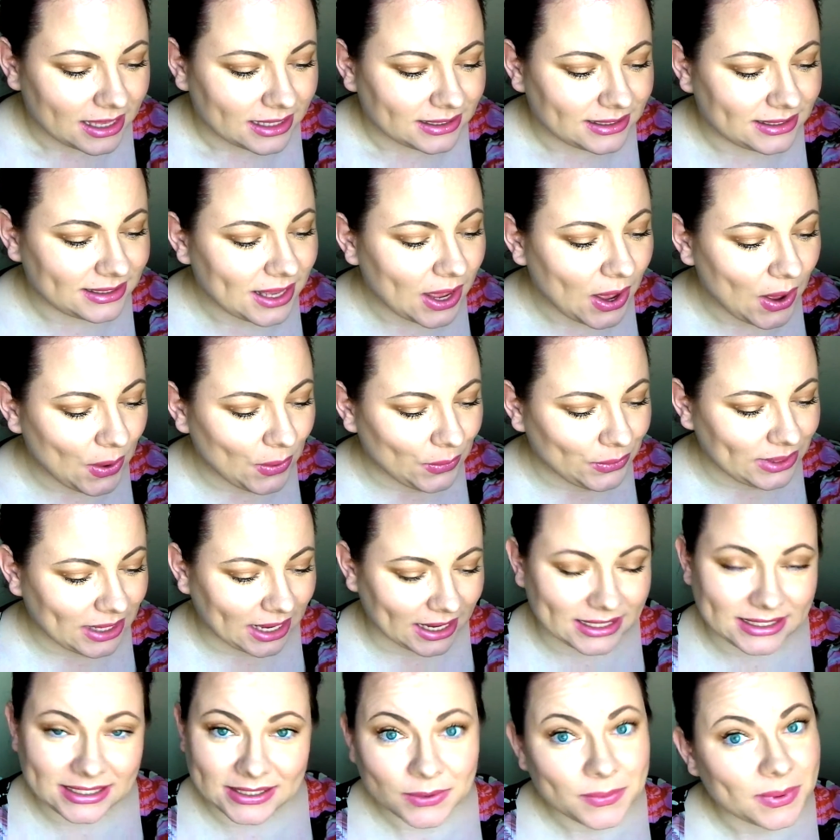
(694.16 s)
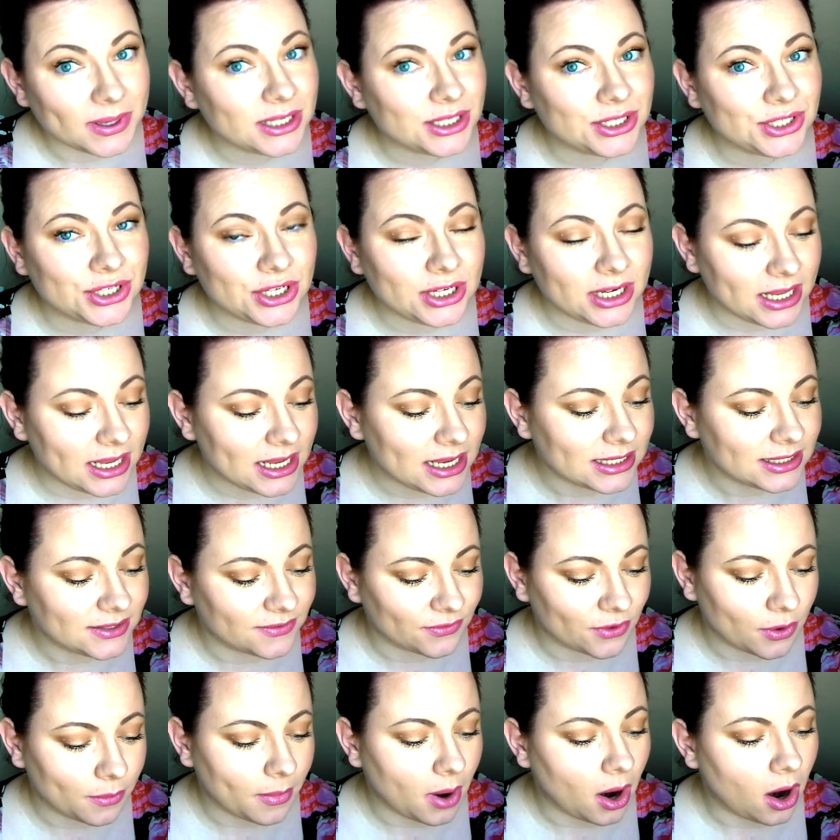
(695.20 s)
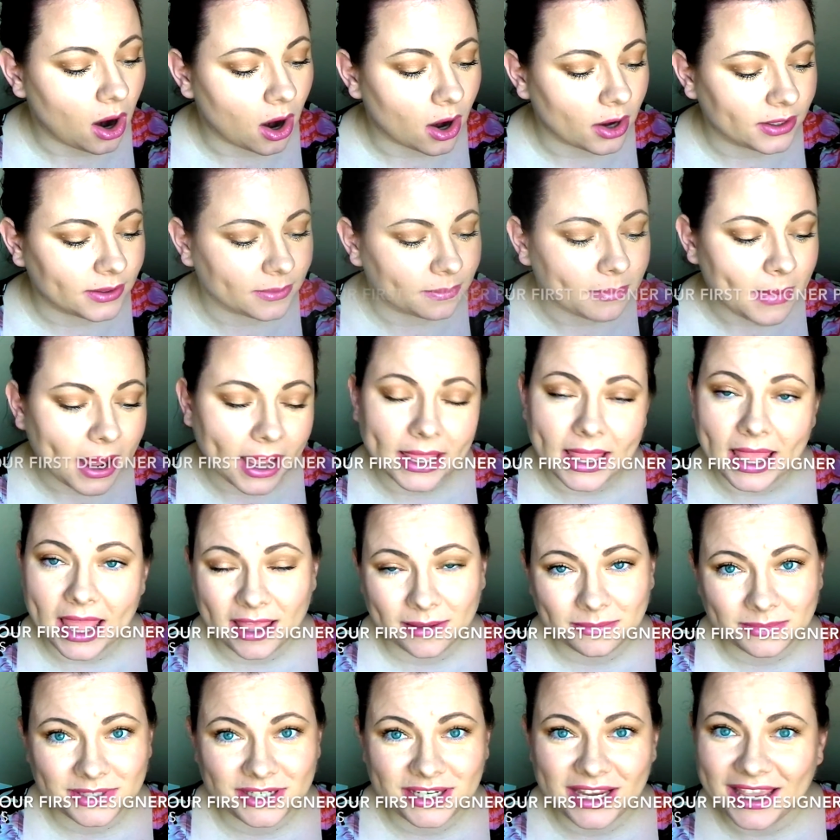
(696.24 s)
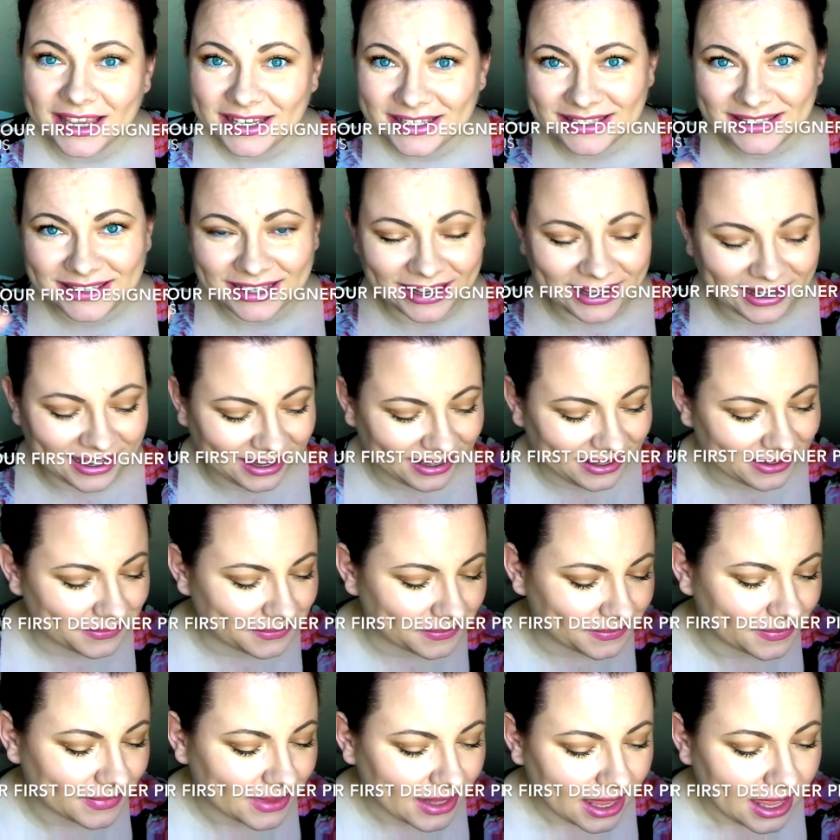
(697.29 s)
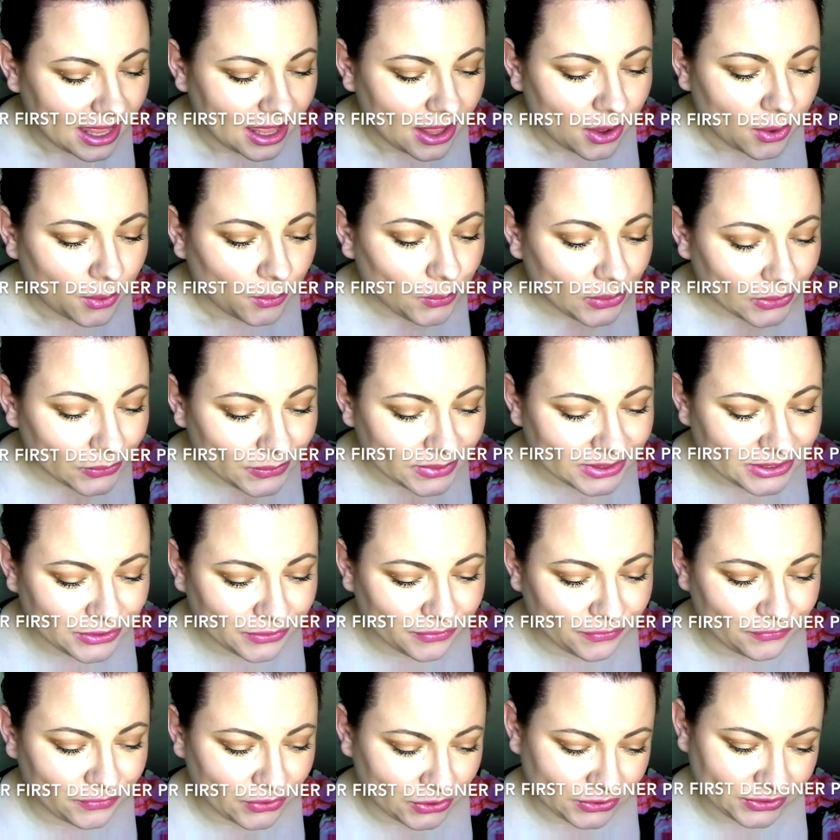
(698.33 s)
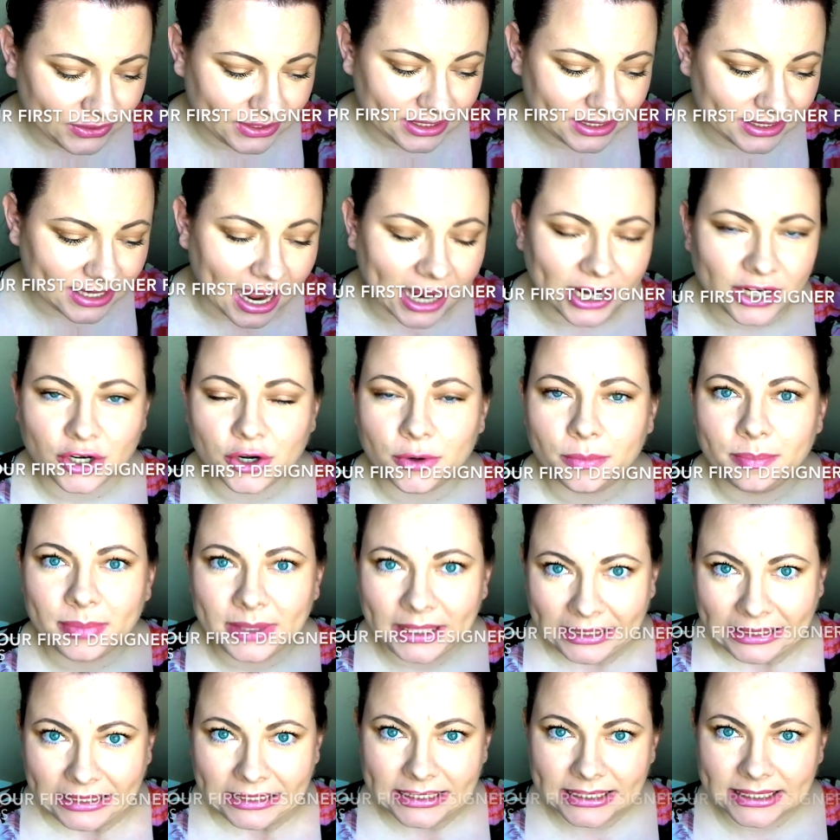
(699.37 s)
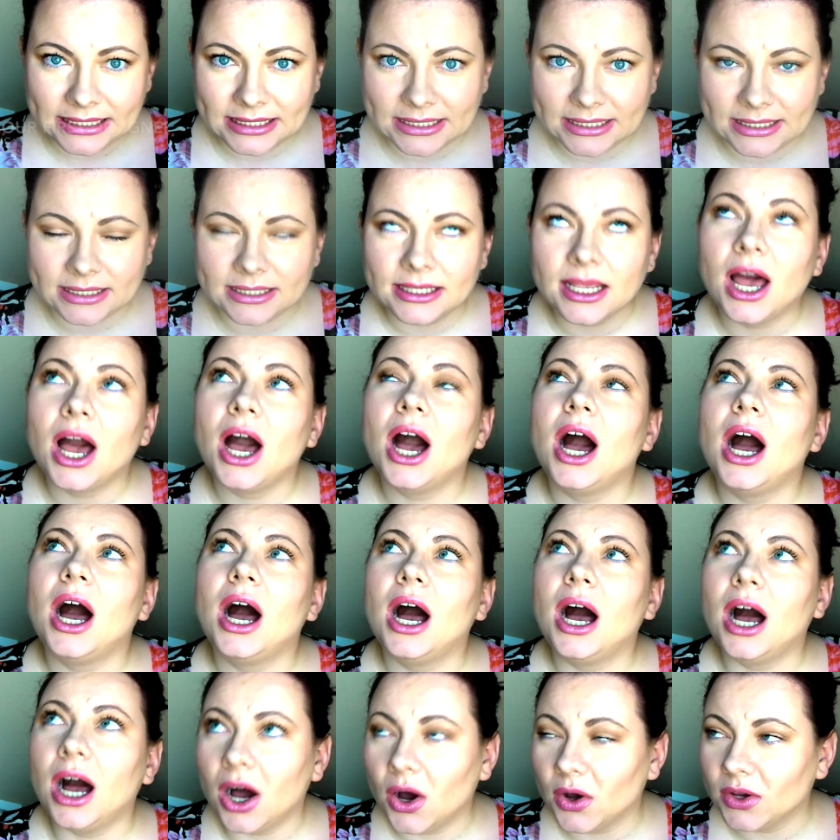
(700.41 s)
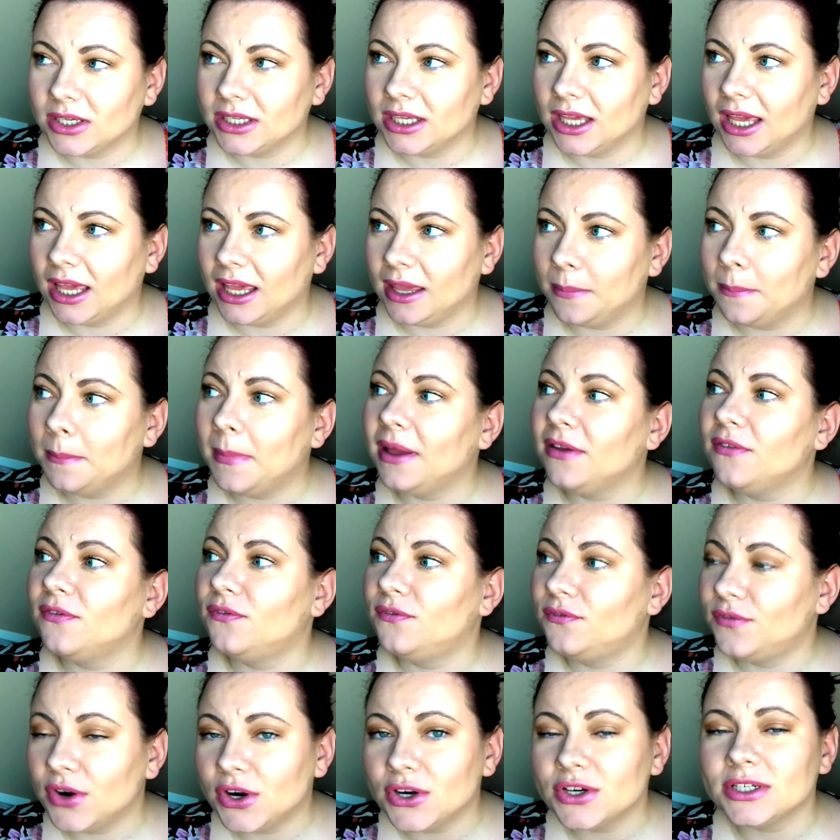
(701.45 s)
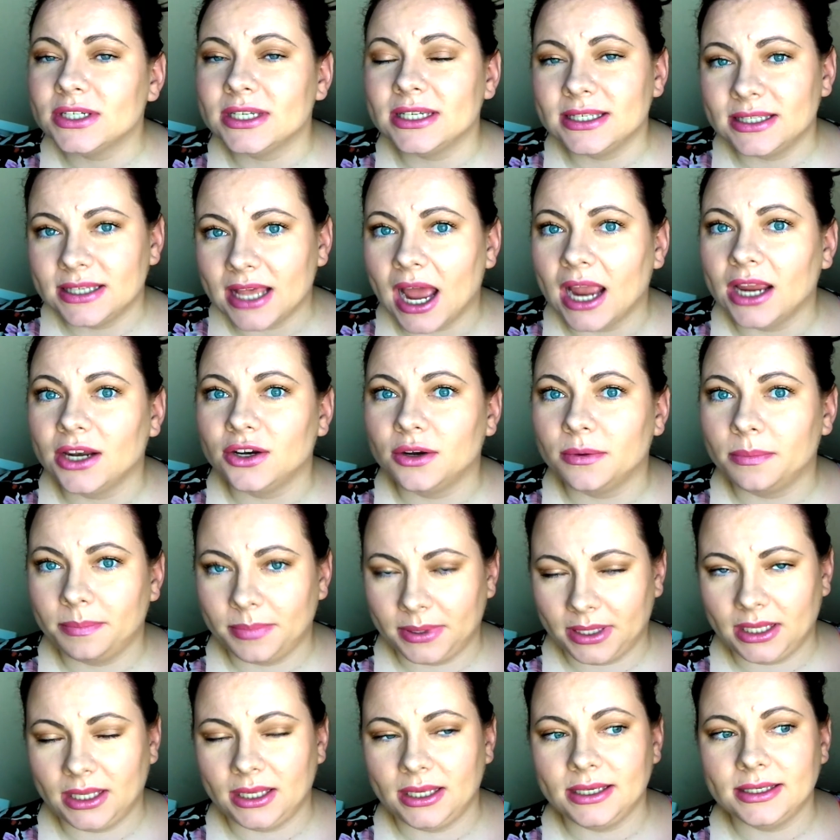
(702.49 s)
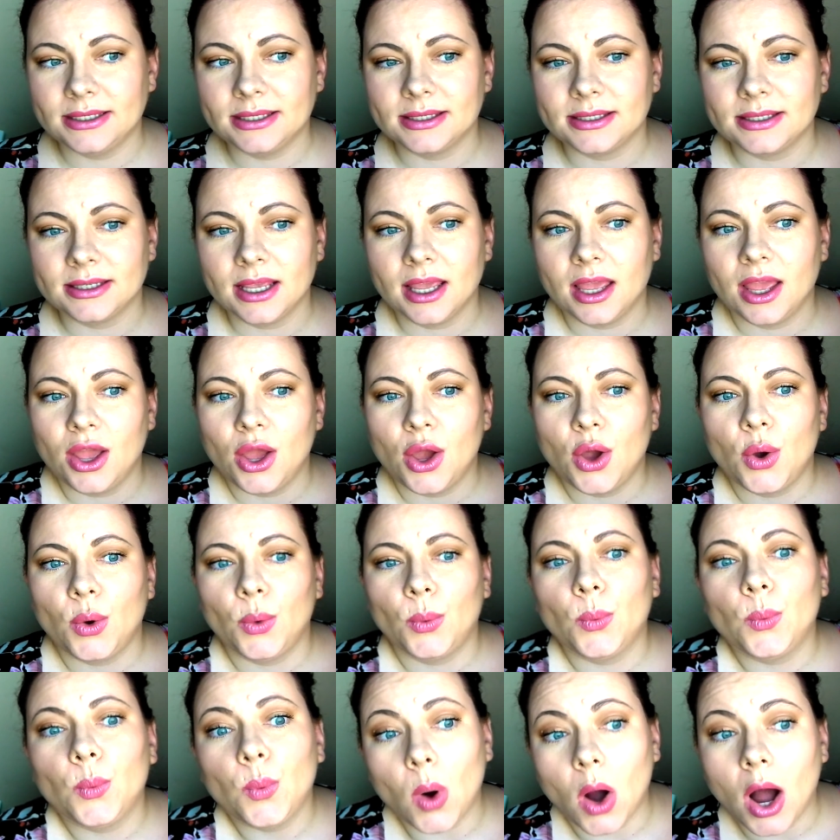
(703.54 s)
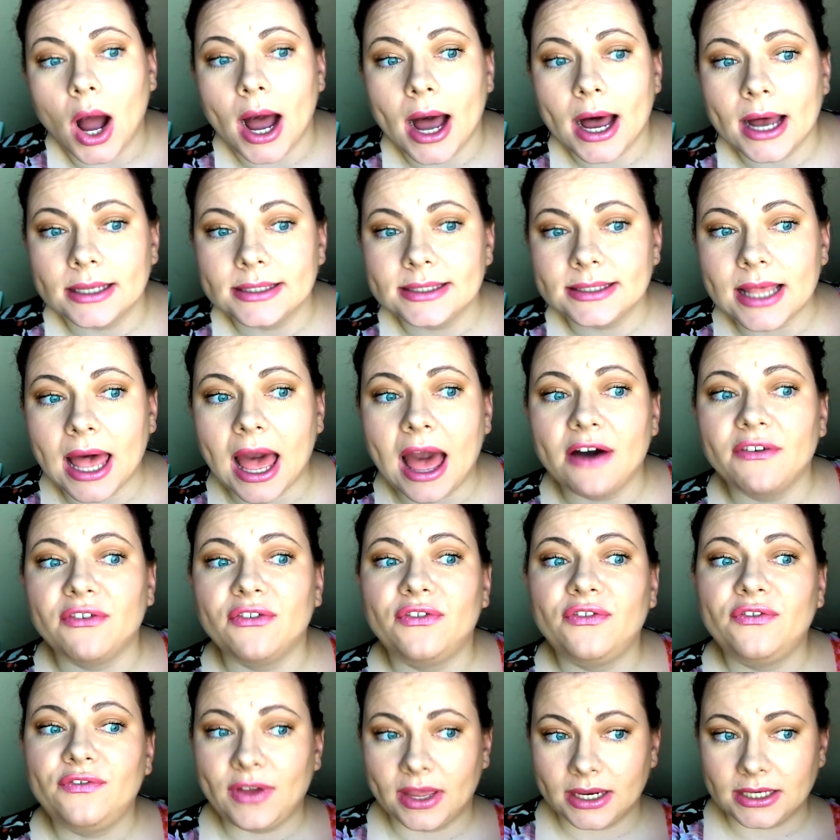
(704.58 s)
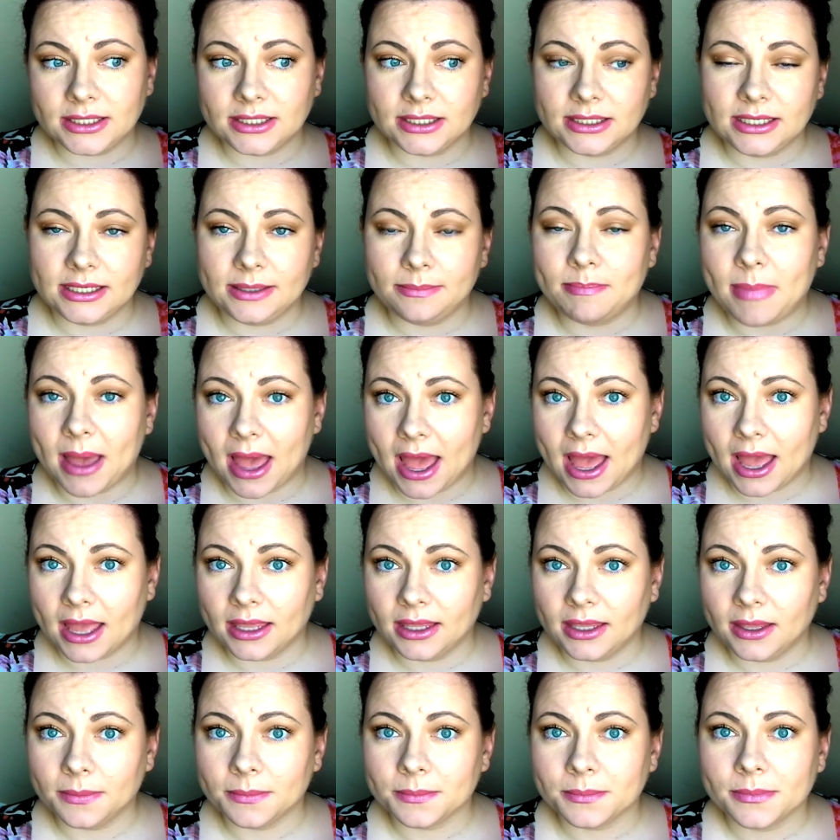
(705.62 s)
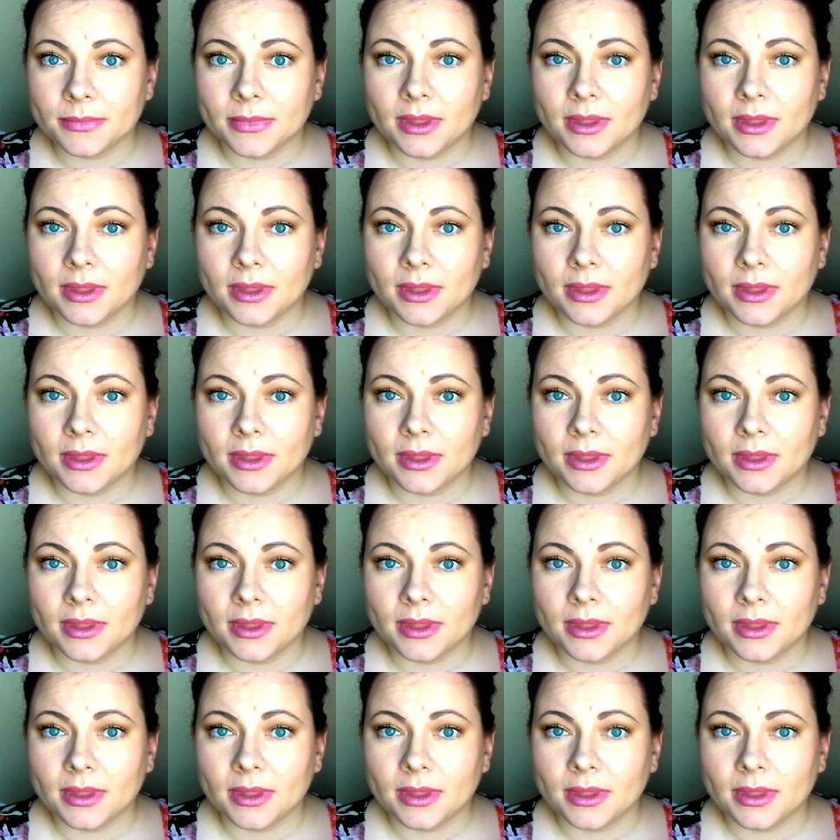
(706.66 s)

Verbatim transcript: So next question is from Heart My MJs. Hi, what was your first designer piece? Okay, my first designer piece was a Fendi bag